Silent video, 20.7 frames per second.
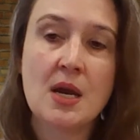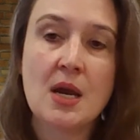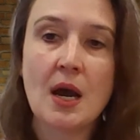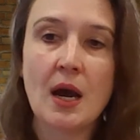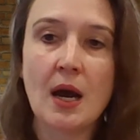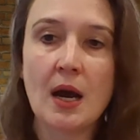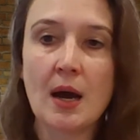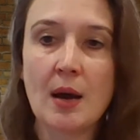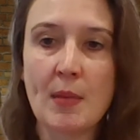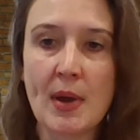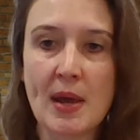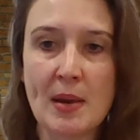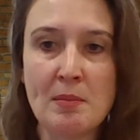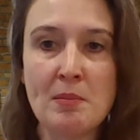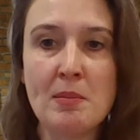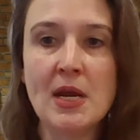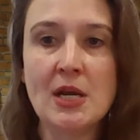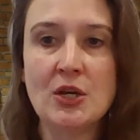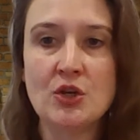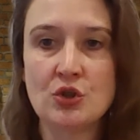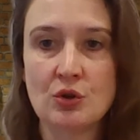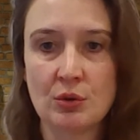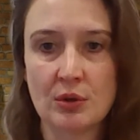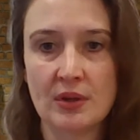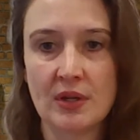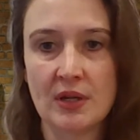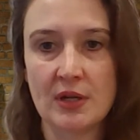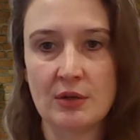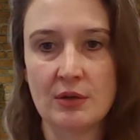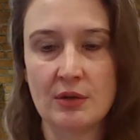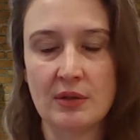And make sure
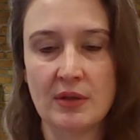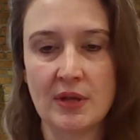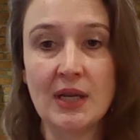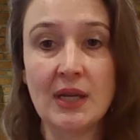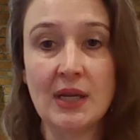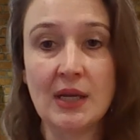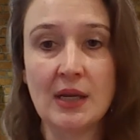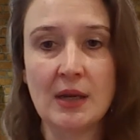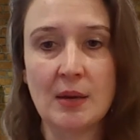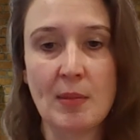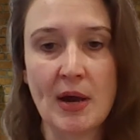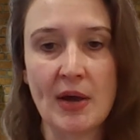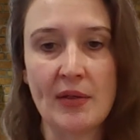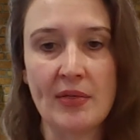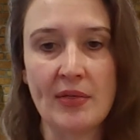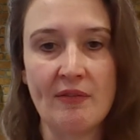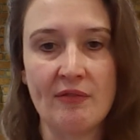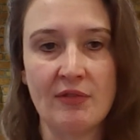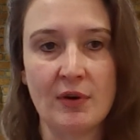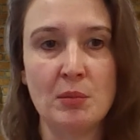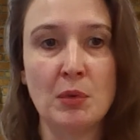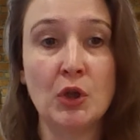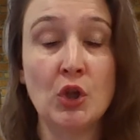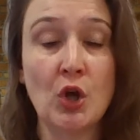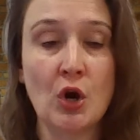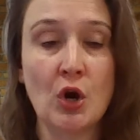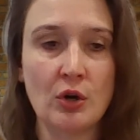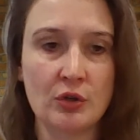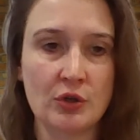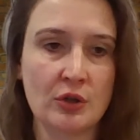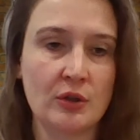that you're thinking about that from a
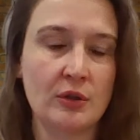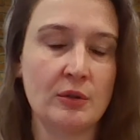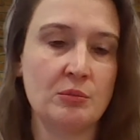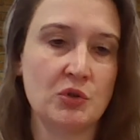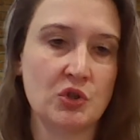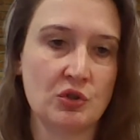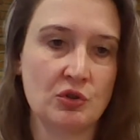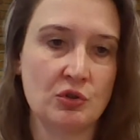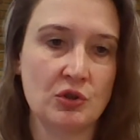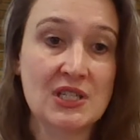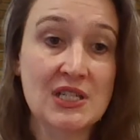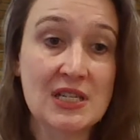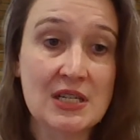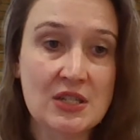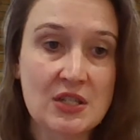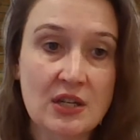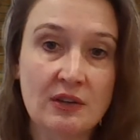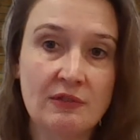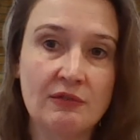long-term strategic